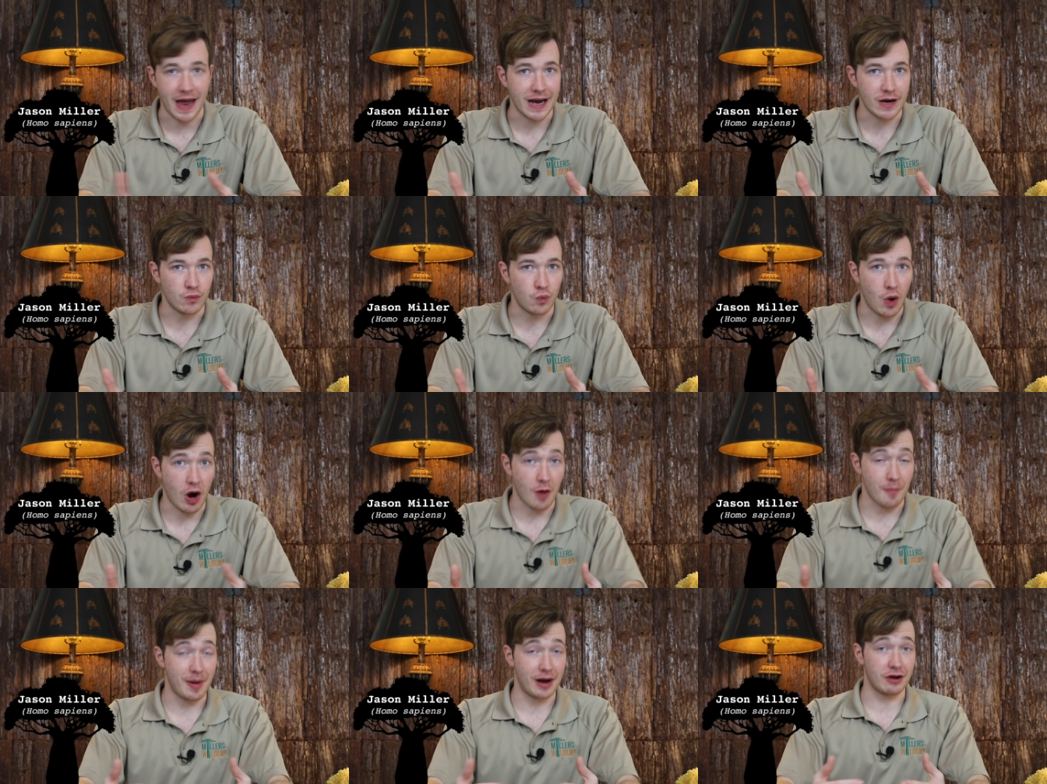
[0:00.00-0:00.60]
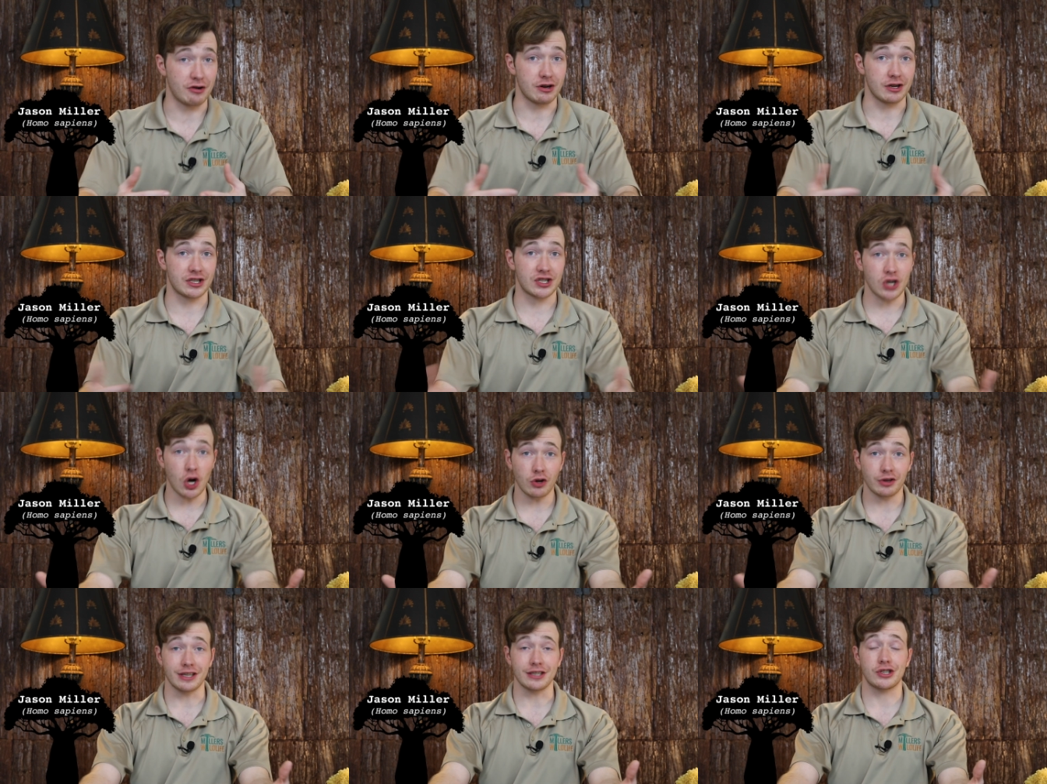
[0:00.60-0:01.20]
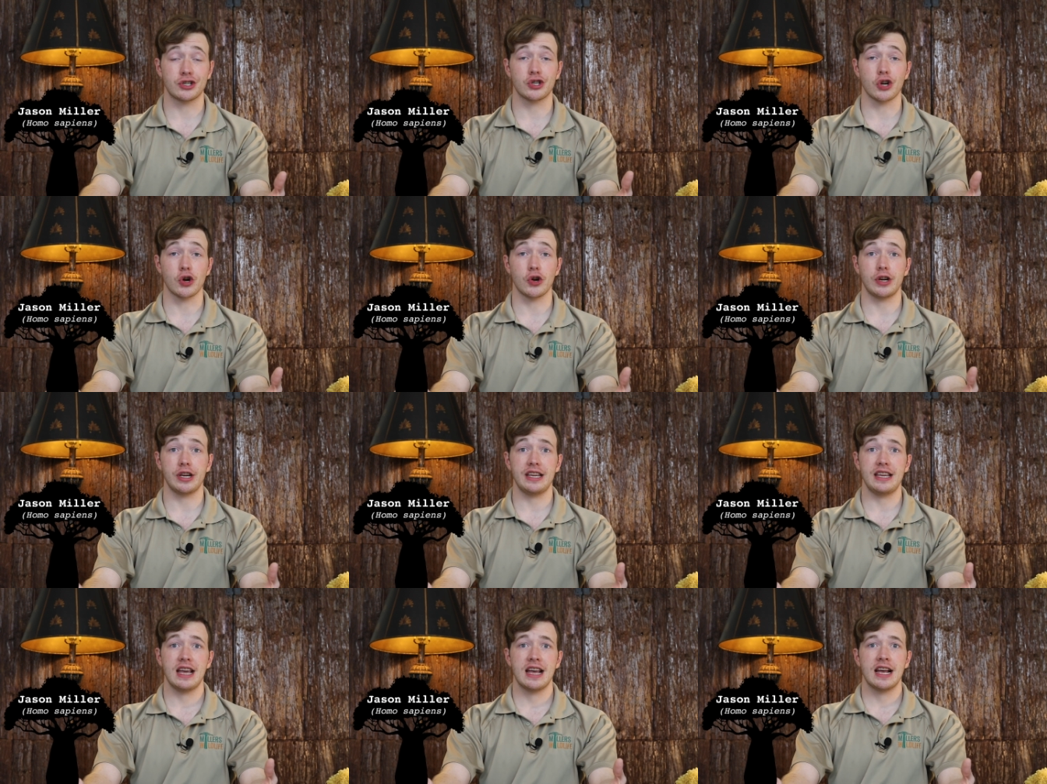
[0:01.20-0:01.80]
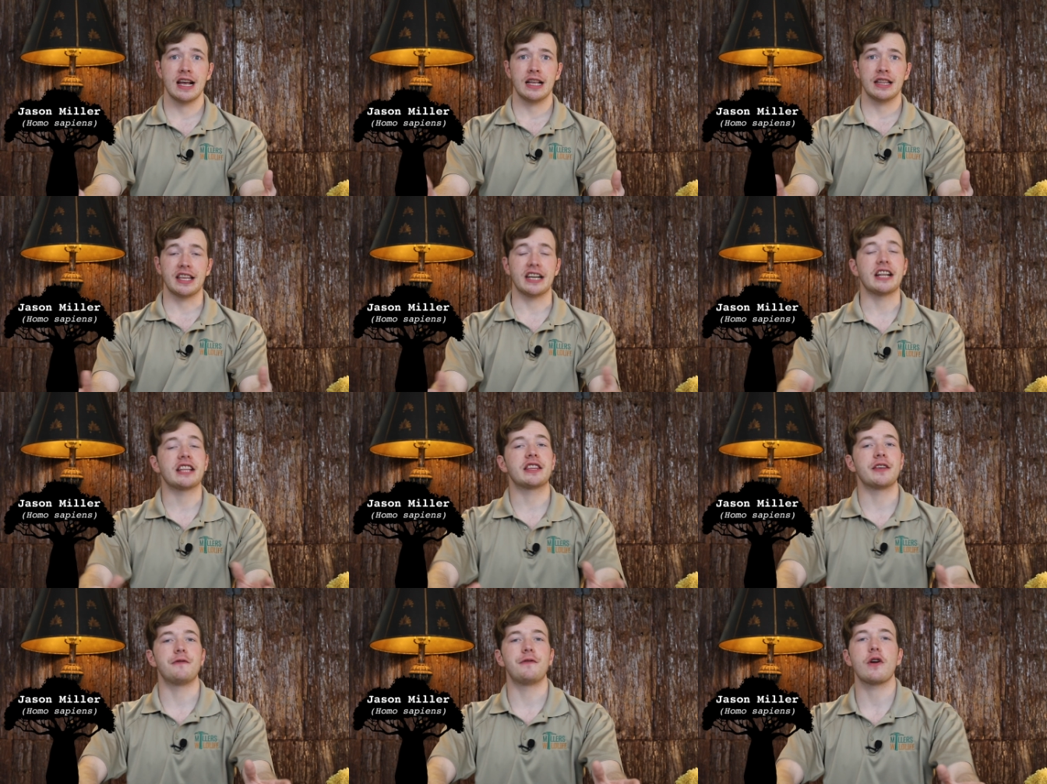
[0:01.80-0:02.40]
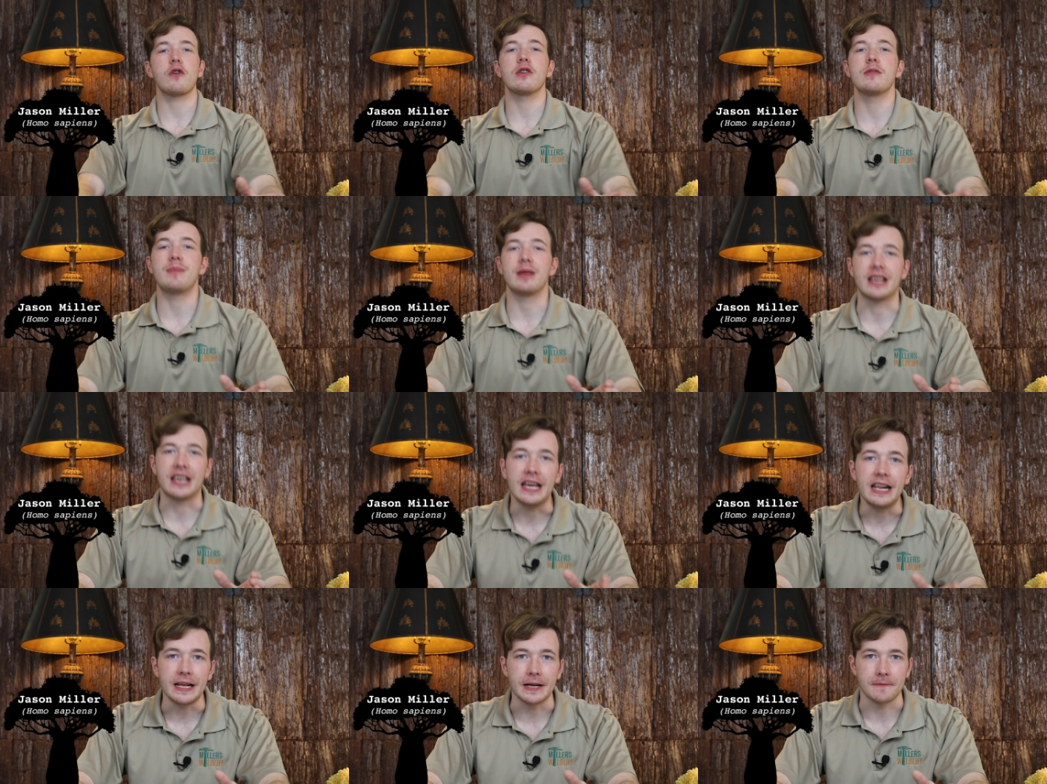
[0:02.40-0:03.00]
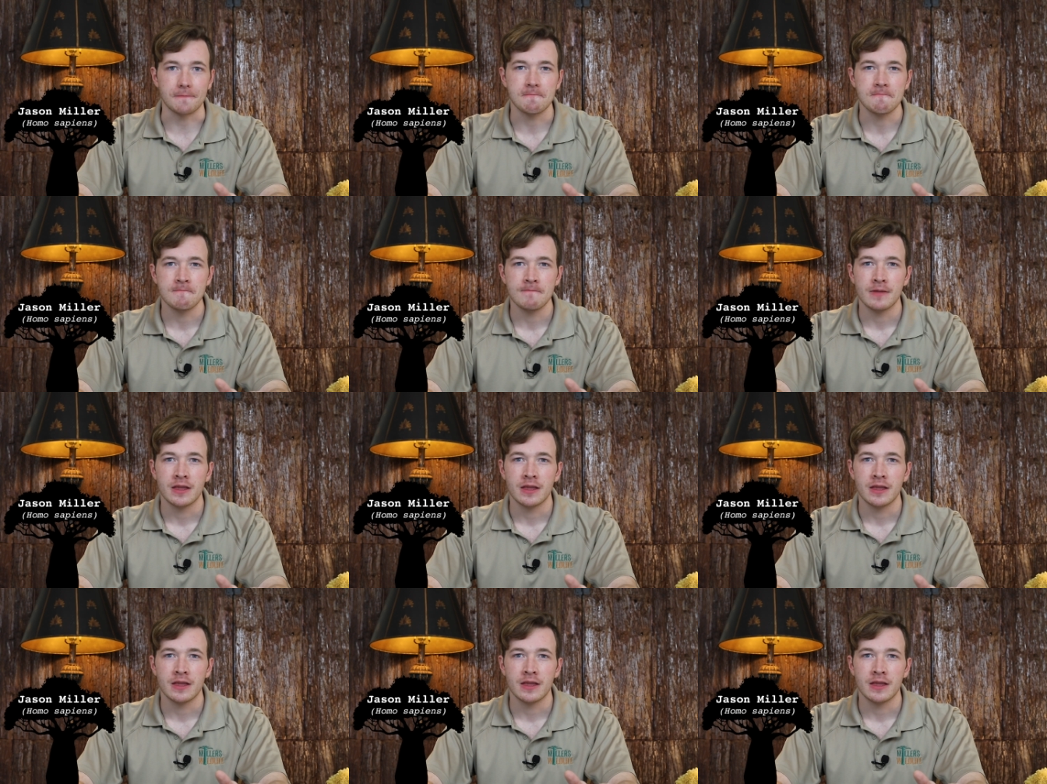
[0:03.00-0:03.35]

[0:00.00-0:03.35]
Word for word: and where better to start this journey than at the very beginning,